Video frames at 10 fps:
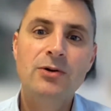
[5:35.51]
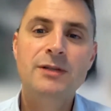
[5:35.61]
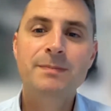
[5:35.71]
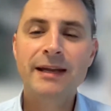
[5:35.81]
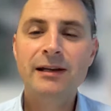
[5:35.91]

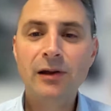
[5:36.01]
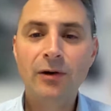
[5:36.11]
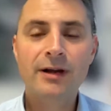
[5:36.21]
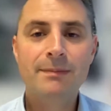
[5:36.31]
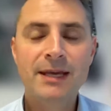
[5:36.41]
who spend
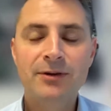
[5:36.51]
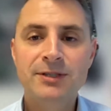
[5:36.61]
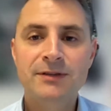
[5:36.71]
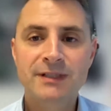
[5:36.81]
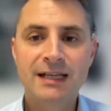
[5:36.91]
longer
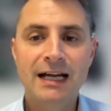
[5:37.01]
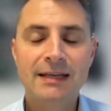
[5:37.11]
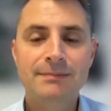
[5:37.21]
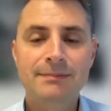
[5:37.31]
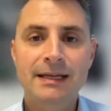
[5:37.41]
periods of
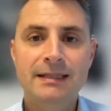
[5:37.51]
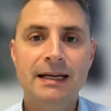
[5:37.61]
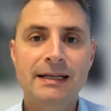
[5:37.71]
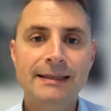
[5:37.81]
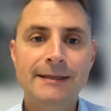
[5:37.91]
time
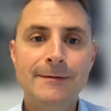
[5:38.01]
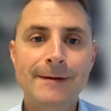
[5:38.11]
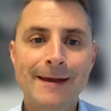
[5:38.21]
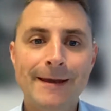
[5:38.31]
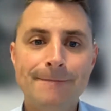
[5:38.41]
inside
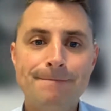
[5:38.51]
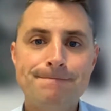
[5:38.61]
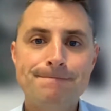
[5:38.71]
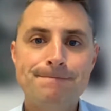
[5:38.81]
the UK.